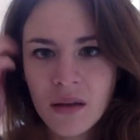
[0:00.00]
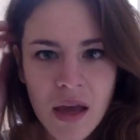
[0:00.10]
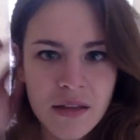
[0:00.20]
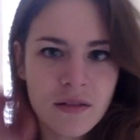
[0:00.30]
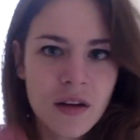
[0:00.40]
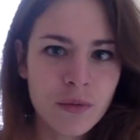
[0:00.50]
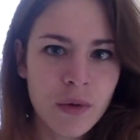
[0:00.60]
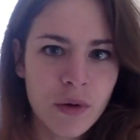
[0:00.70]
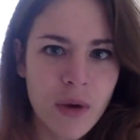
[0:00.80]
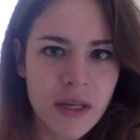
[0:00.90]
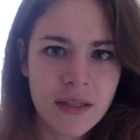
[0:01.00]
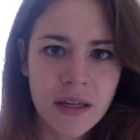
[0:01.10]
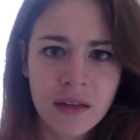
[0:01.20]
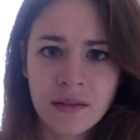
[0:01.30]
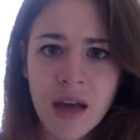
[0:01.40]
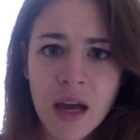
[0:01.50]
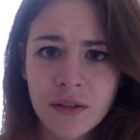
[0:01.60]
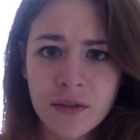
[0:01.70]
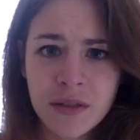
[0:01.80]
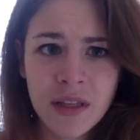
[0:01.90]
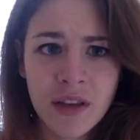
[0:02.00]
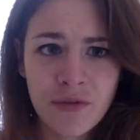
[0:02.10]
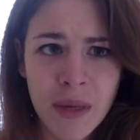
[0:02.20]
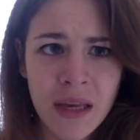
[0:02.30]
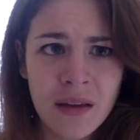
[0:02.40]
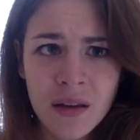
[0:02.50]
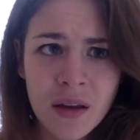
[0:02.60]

started requesting doctors to give me